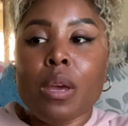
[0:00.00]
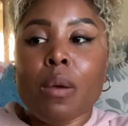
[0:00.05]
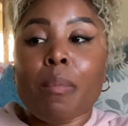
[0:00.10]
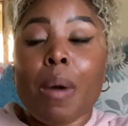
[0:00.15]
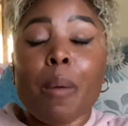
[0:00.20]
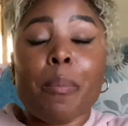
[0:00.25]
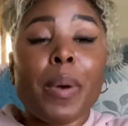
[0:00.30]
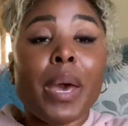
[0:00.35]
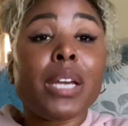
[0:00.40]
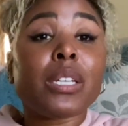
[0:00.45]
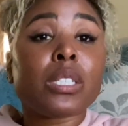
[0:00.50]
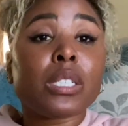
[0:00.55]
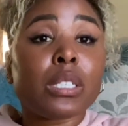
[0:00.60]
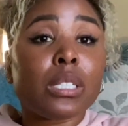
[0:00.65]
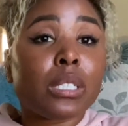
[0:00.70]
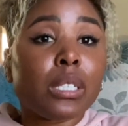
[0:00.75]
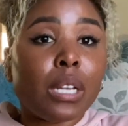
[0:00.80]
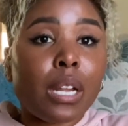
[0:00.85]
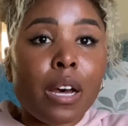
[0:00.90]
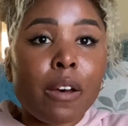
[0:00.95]
My
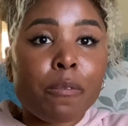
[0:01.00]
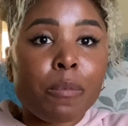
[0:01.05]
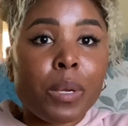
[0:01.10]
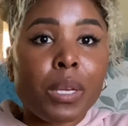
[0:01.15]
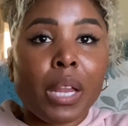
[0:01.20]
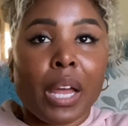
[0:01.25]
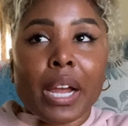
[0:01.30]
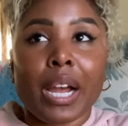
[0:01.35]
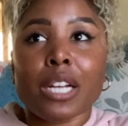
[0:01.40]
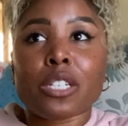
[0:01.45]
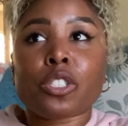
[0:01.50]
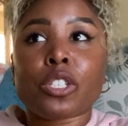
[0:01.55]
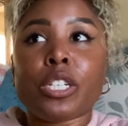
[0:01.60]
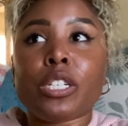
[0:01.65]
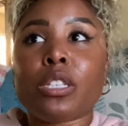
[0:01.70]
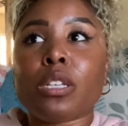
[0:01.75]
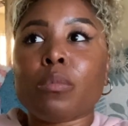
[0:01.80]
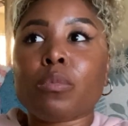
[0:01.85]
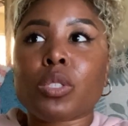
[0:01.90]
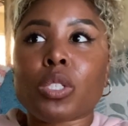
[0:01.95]
patients love me. Like I
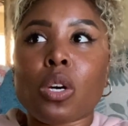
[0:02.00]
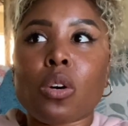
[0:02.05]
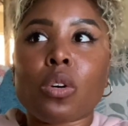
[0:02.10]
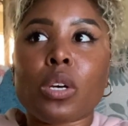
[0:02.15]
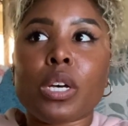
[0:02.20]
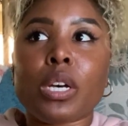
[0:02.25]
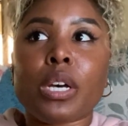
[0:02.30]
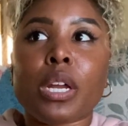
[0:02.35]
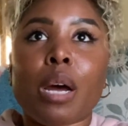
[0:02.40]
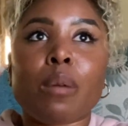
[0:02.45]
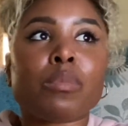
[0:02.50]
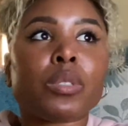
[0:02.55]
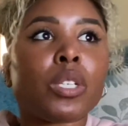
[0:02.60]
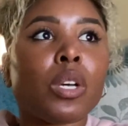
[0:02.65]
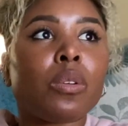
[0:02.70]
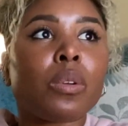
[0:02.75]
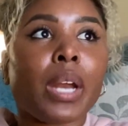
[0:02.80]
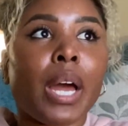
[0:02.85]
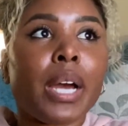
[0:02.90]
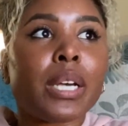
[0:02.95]
treat them so good. I'm
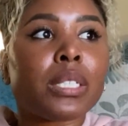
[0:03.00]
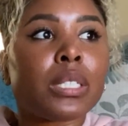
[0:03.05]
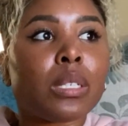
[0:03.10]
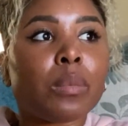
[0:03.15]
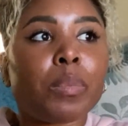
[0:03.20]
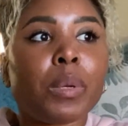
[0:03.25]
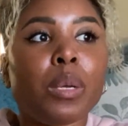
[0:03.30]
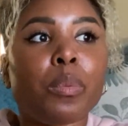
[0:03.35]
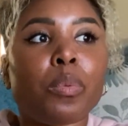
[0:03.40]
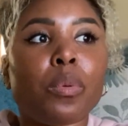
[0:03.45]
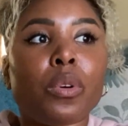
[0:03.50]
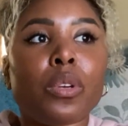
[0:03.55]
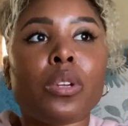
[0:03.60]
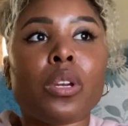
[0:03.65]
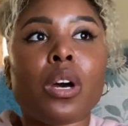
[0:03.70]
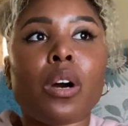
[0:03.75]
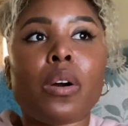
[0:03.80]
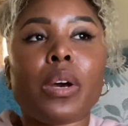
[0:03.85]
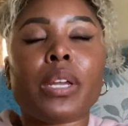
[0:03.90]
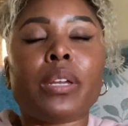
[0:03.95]
so nice to people, you
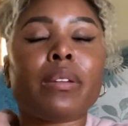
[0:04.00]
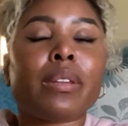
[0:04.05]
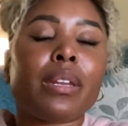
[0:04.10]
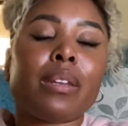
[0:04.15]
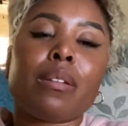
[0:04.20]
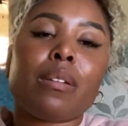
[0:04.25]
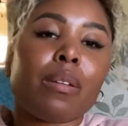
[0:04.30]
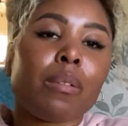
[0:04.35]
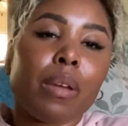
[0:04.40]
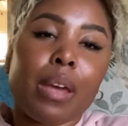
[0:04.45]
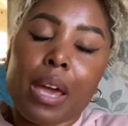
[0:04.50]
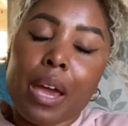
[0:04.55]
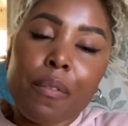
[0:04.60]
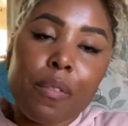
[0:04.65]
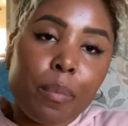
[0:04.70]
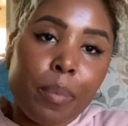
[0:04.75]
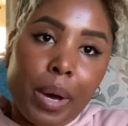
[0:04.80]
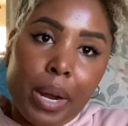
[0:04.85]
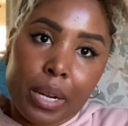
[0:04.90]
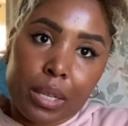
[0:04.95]
know, and
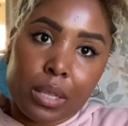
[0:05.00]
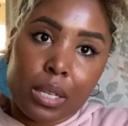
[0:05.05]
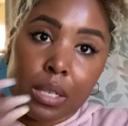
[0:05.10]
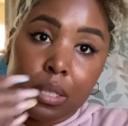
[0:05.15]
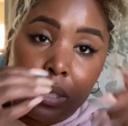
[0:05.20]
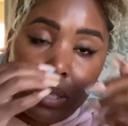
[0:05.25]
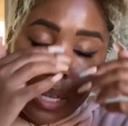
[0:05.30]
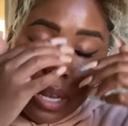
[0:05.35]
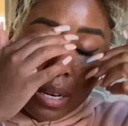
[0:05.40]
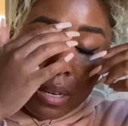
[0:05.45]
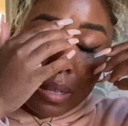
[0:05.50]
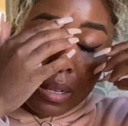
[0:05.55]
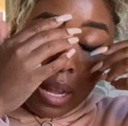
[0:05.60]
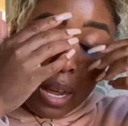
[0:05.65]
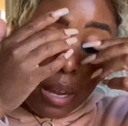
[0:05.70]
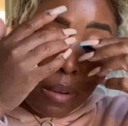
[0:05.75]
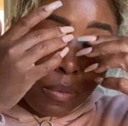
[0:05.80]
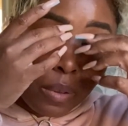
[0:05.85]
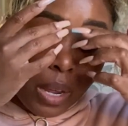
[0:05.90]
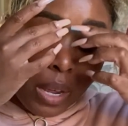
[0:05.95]
everybody thinks that in
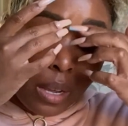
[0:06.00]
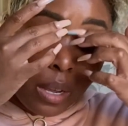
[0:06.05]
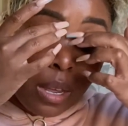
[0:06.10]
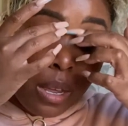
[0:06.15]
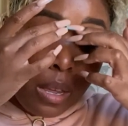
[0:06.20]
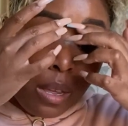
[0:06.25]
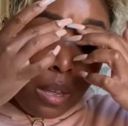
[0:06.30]
life. Like